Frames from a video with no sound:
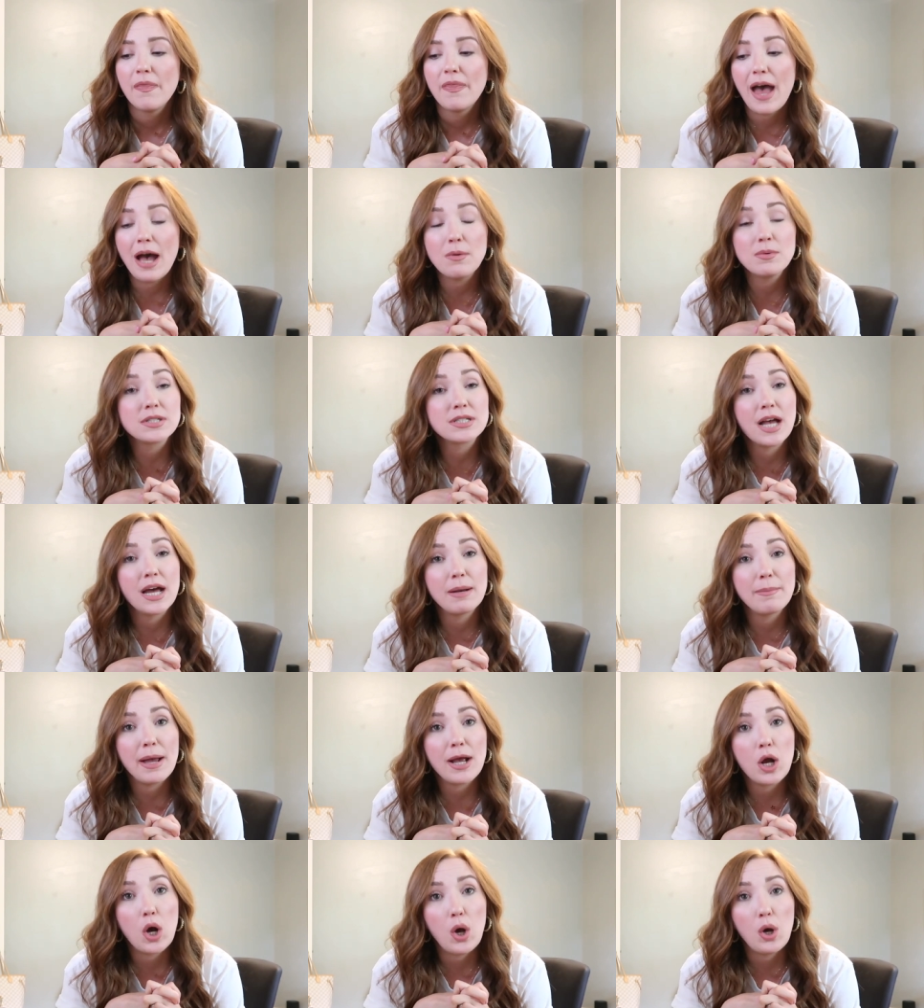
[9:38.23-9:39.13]
that was kind of
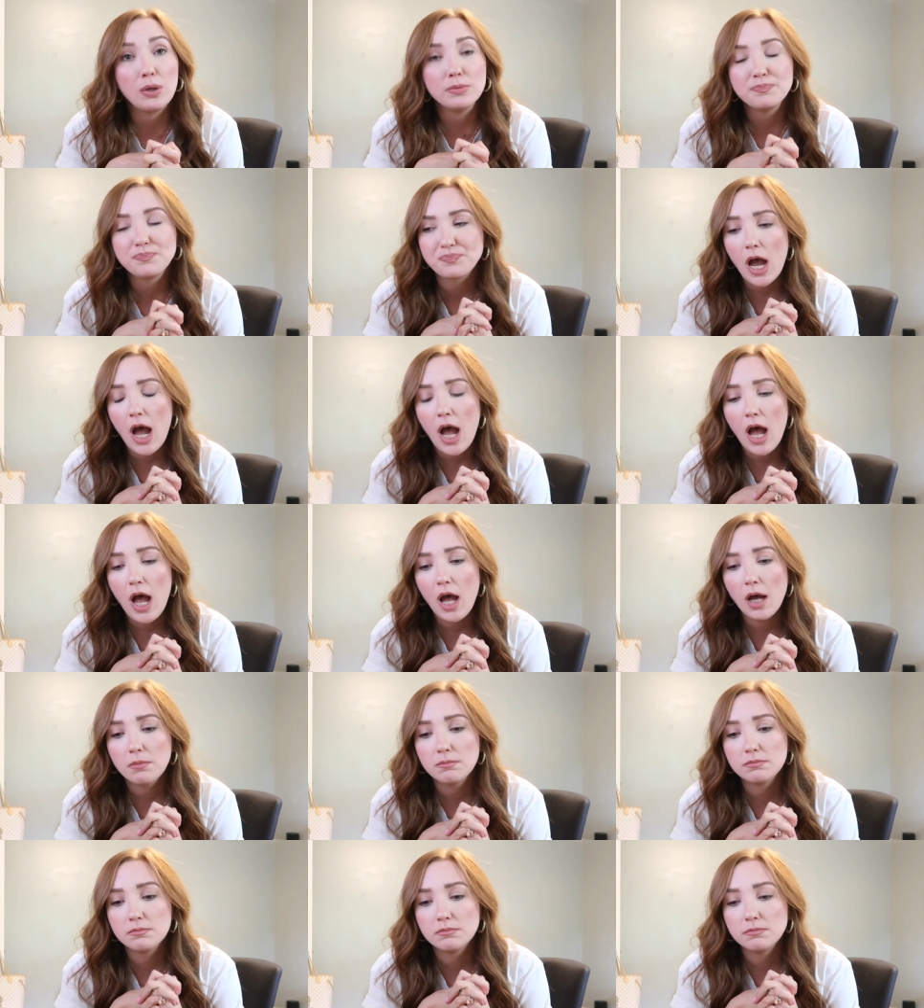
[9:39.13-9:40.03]
my goal.
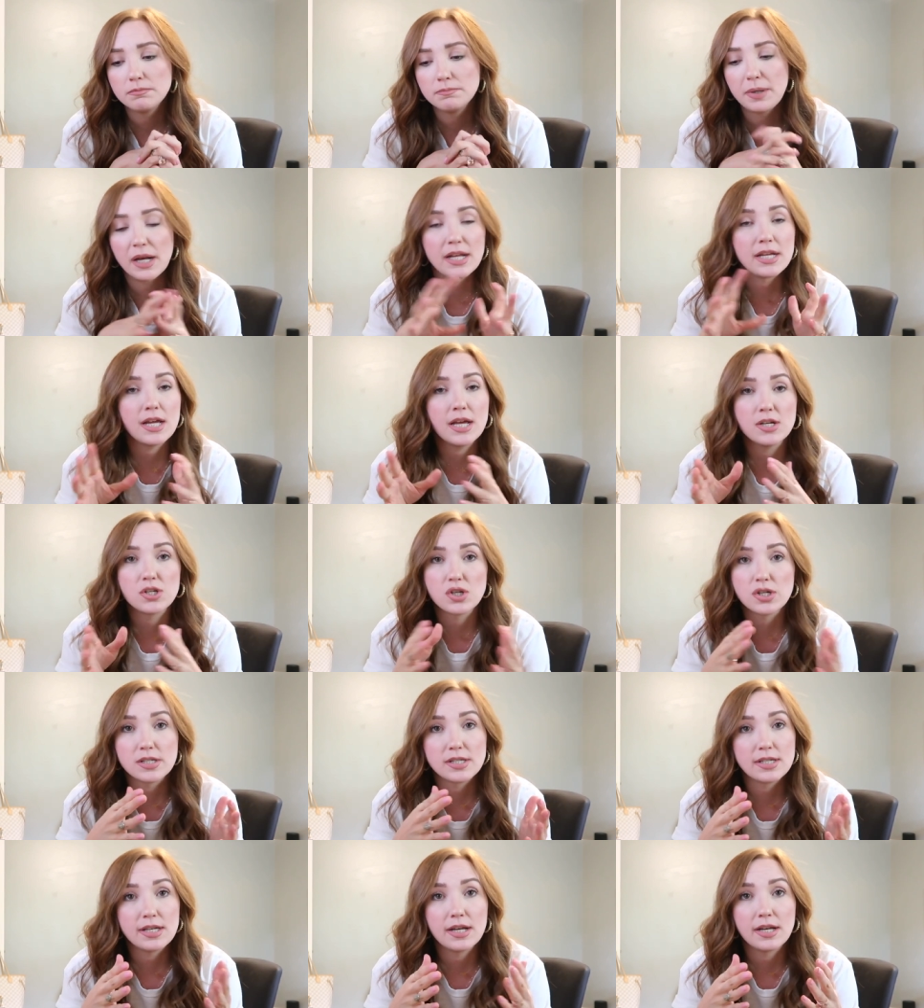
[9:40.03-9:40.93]
Um, but it, it
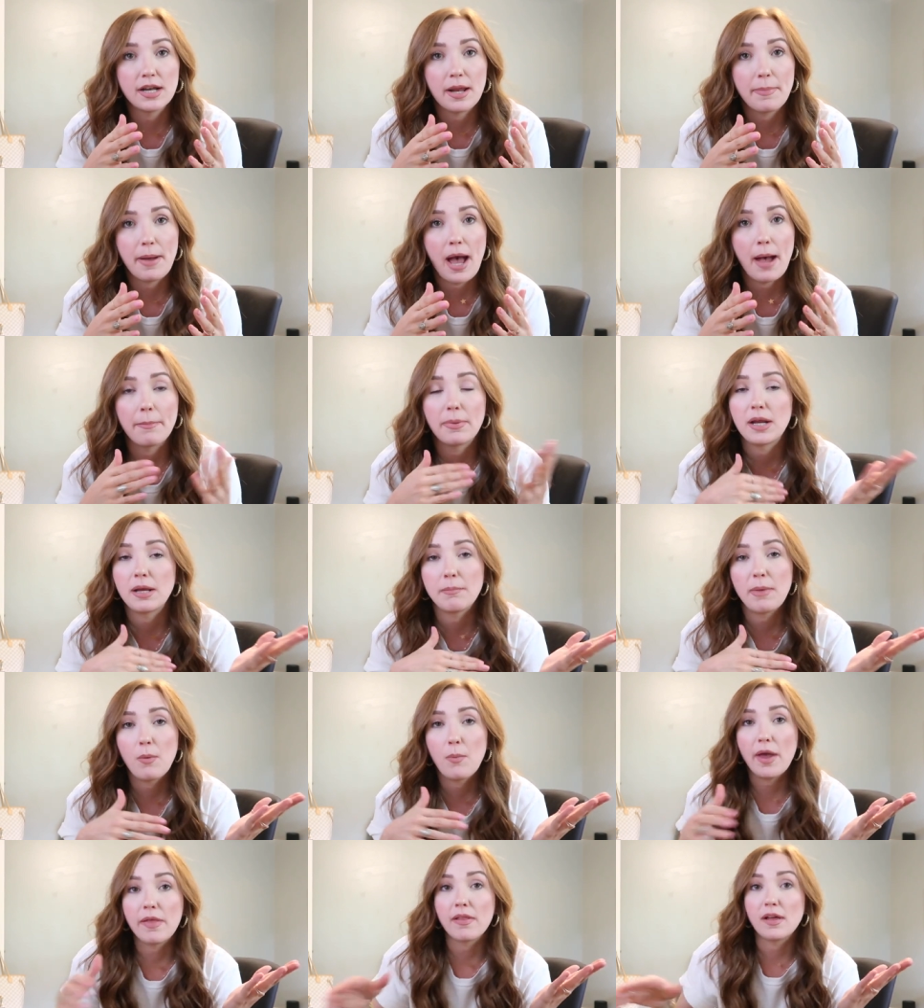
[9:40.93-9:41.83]
just ended up happening.
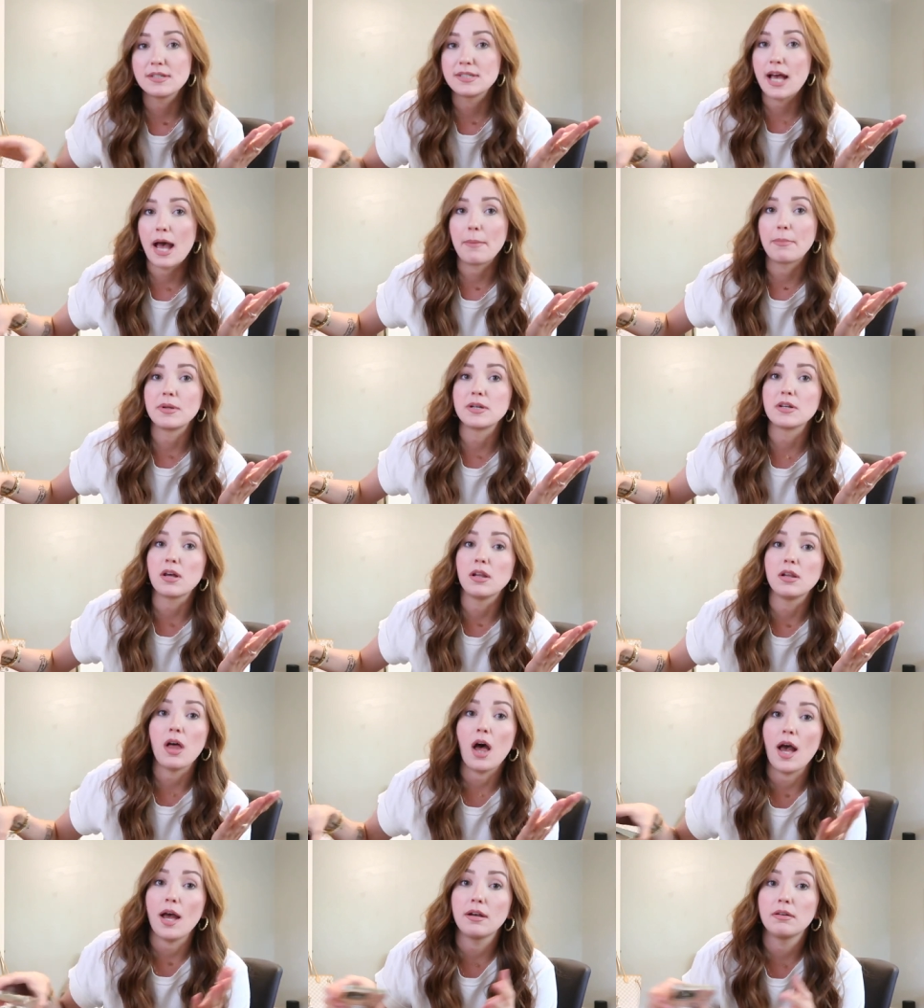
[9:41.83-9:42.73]
My weight loss happened a
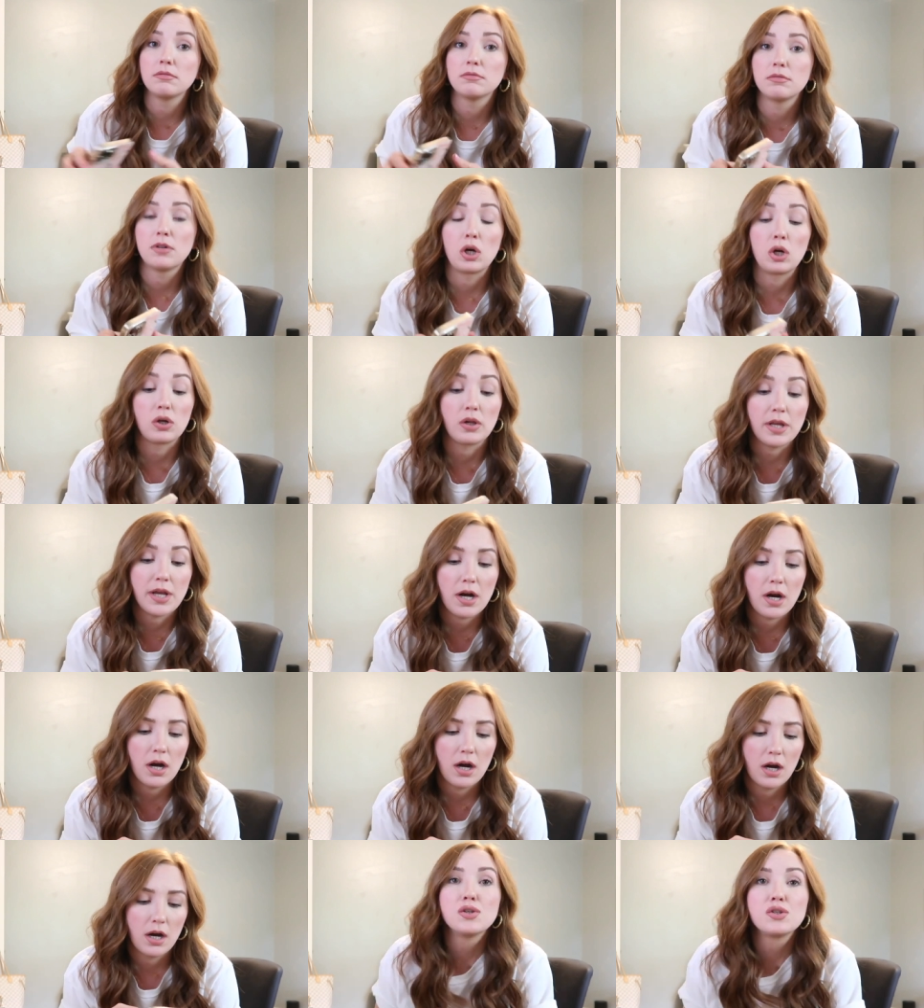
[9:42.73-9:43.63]
lot
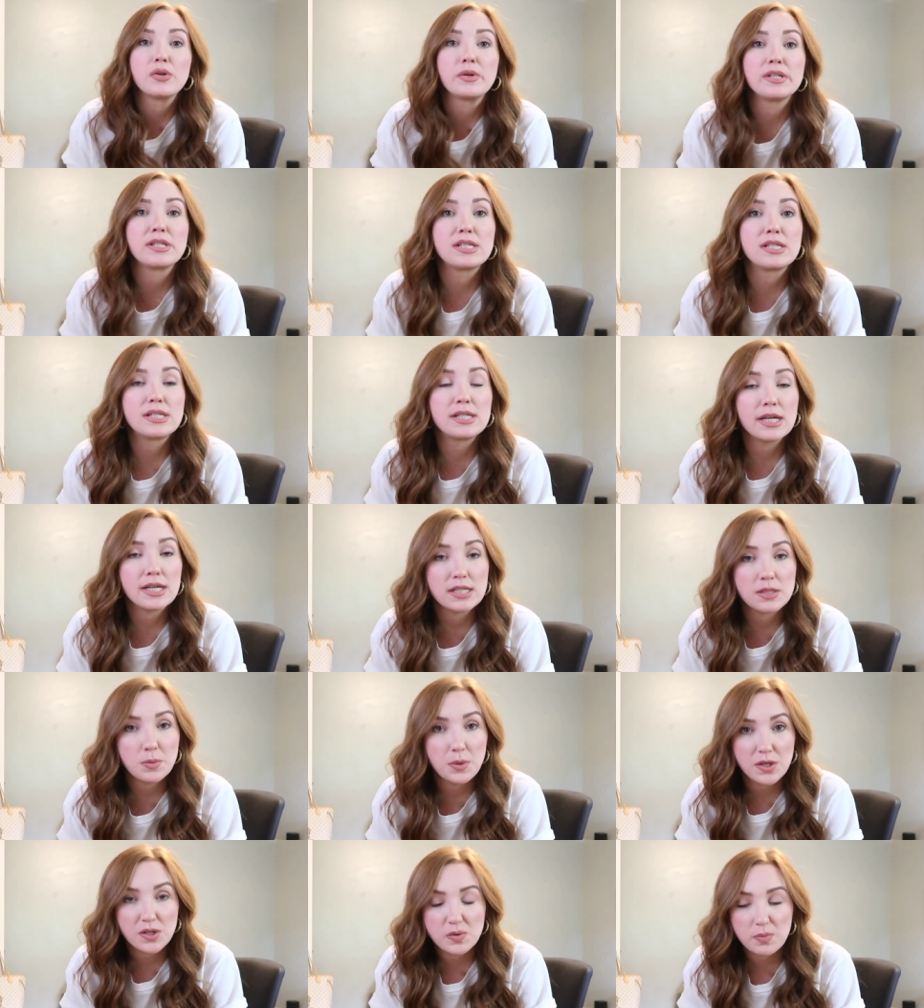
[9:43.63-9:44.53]
earlier. So it's
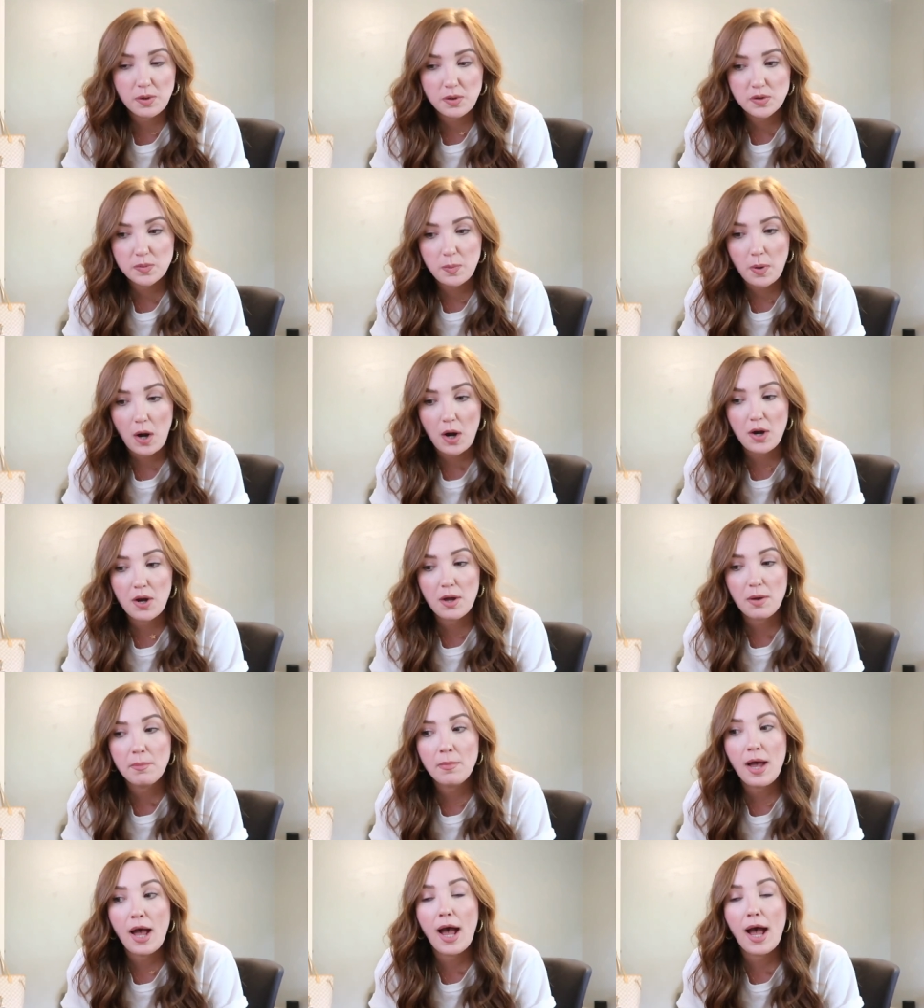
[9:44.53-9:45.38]
six weeks postpartum.